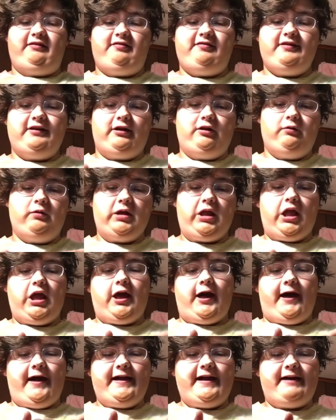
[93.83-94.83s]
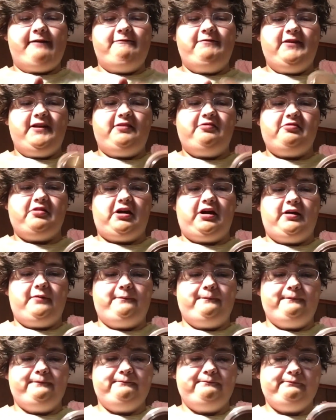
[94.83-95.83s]
so I have this
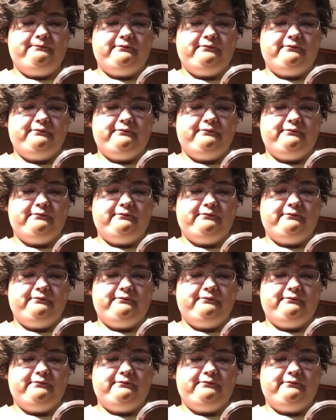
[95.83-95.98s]
um